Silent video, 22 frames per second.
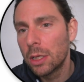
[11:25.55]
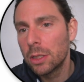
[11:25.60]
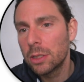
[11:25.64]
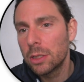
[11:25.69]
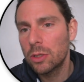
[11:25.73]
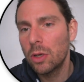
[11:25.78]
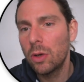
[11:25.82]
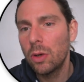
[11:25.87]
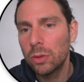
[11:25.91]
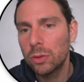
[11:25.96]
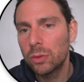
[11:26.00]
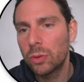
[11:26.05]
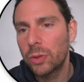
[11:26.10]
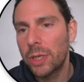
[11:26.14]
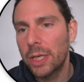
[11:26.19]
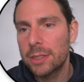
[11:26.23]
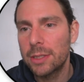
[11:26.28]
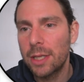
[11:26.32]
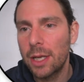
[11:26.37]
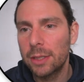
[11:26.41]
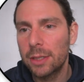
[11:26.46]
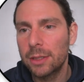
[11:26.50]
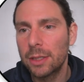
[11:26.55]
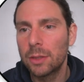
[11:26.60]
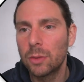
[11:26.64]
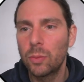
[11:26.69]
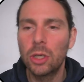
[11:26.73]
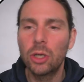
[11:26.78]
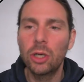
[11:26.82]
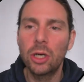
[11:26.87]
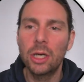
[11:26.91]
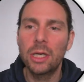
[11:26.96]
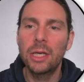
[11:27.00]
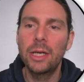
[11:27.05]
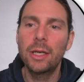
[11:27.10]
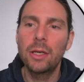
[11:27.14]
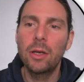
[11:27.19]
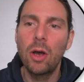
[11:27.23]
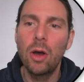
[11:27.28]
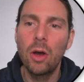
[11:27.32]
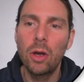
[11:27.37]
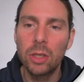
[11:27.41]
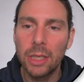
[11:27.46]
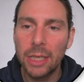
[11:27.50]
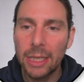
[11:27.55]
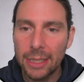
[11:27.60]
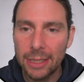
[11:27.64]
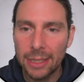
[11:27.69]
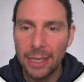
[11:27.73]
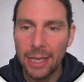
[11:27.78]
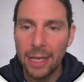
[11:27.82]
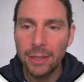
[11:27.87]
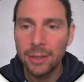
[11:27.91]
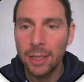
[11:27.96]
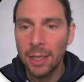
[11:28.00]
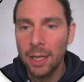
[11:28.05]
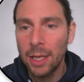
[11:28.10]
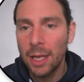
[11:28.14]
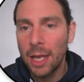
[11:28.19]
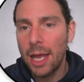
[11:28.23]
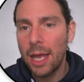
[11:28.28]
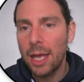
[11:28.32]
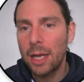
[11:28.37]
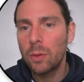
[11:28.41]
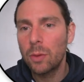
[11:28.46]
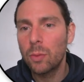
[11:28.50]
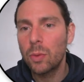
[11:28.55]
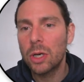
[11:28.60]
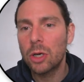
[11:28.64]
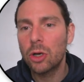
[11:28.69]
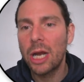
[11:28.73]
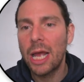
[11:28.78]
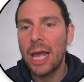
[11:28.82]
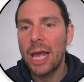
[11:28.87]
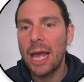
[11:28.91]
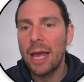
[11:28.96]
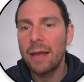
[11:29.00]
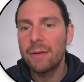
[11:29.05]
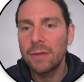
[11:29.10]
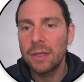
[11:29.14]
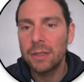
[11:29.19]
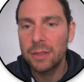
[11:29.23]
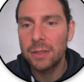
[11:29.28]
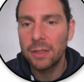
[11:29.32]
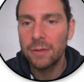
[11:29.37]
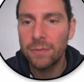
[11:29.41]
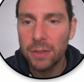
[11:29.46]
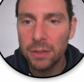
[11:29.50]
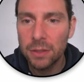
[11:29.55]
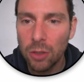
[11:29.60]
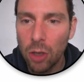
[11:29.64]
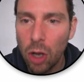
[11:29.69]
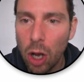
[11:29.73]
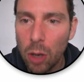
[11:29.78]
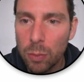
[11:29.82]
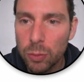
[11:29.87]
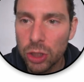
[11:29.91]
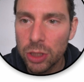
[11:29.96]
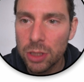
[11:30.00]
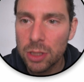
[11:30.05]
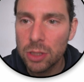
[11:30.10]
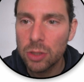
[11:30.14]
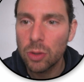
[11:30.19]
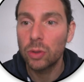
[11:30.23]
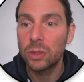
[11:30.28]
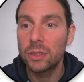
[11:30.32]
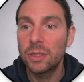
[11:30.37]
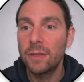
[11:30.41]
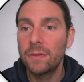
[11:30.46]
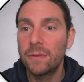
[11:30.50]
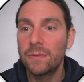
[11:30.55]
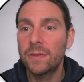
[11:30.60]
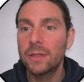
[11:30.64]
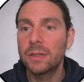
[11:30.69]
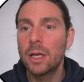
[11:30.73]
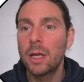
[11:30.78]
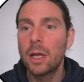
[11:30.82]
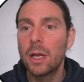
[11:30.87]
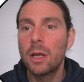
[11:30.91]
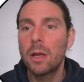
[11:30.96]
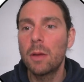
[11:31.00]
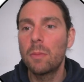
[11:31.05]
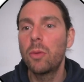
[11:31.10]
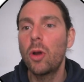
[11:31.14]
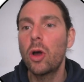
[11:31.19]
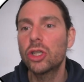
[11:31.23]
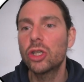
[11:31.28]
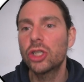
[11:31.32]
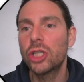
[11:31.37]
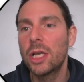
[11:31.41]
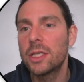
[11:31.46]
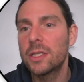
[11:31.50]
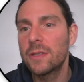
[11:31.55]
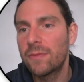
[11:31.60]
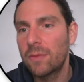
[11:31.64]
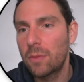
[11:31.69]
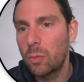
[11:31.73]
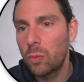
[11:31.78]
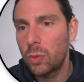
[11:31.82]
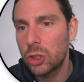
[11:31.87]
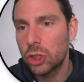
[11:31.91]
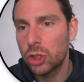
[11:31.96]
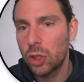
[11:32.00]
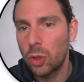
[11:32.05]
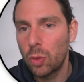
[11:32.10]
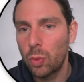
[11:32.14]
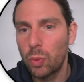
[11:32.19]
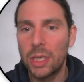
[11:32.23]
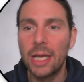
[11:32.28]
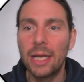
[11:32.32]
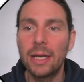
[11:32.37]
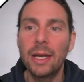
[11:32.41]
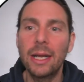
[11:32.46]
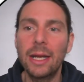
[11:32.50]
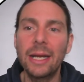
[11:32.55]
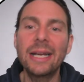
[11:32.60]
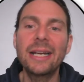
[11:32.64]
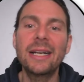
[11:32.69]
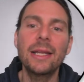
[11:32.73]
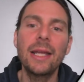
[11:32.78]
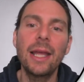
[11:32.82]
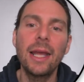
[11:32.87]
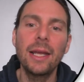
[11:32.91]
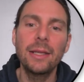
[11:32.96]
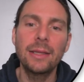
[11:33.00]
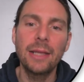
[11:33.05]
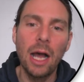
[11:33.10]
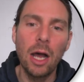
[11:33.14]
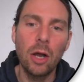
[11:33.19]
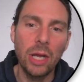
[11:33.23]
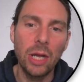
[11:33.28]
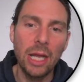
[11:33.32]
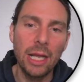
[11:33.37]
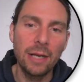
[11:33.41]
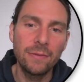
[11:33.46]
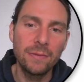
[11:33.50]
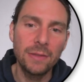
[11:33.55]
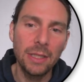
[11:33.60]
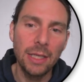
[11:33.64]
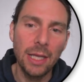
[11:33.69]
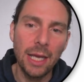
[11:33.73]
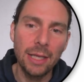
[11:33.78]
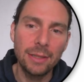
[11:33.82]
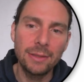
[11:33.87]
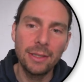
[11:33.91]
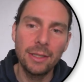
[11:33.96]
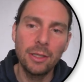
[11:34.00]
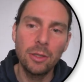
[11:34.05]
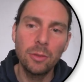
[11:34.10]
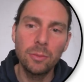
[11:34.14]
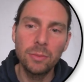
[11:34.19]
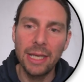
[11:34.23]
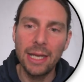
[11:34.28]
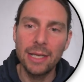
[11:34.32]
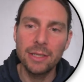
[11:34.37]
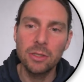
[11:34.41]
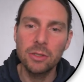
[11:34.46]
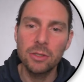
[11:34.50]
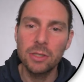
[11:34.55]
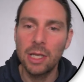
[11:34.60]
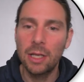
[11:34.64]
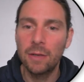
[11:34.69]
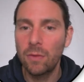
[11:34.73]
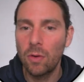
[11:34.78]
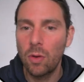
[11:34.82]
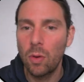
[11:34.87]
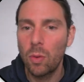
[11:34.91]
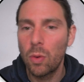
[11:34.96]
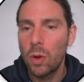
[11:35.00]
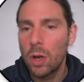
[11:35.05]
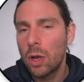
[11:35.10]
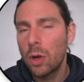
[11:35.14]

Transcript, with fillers: So to get started, we're gonna click on create and we're gonna have different options or different blockchains from which we can create our NFT, Ethereum, Tezos, and Flow.